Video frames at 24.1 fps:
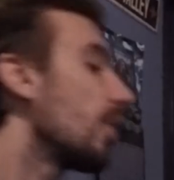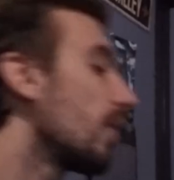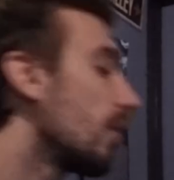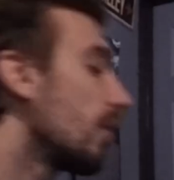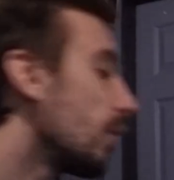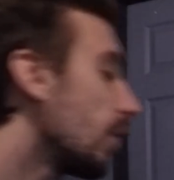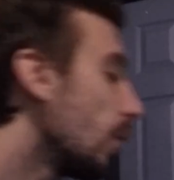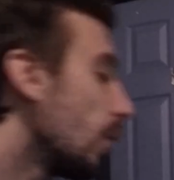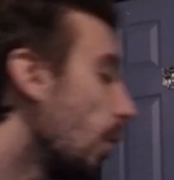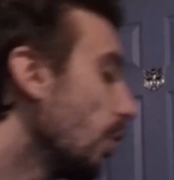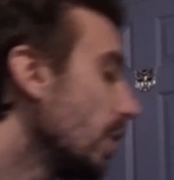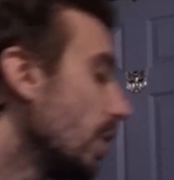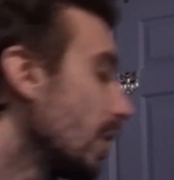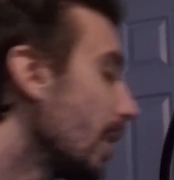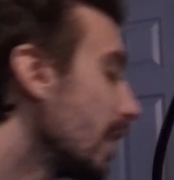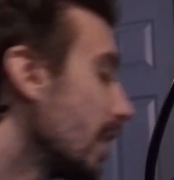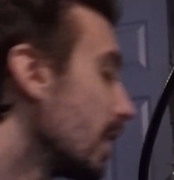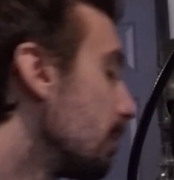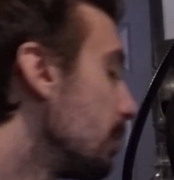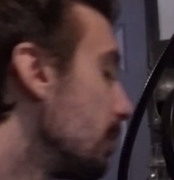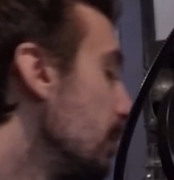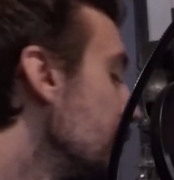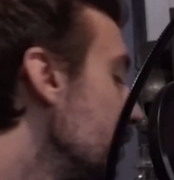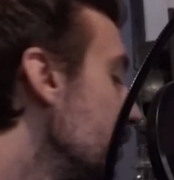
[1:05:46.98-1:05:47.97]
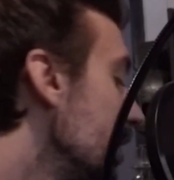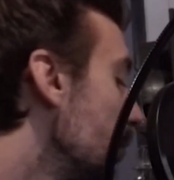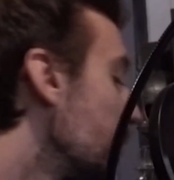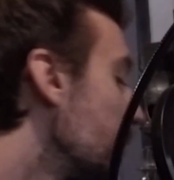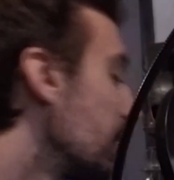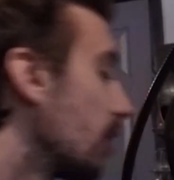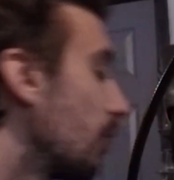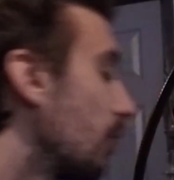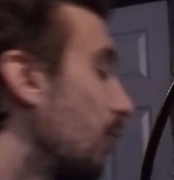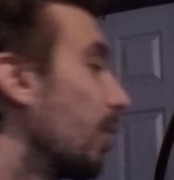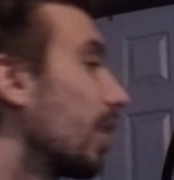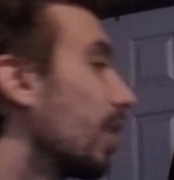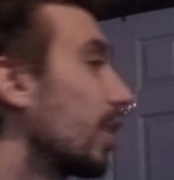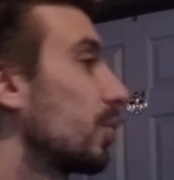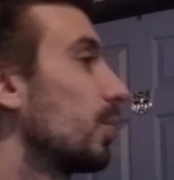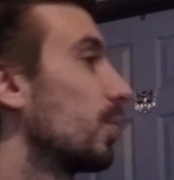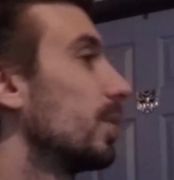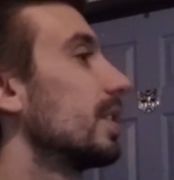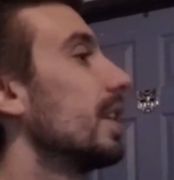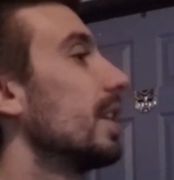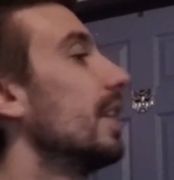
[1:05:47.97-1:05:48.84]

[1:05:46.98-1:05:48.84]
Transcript: The only way the mutiny would have worked was,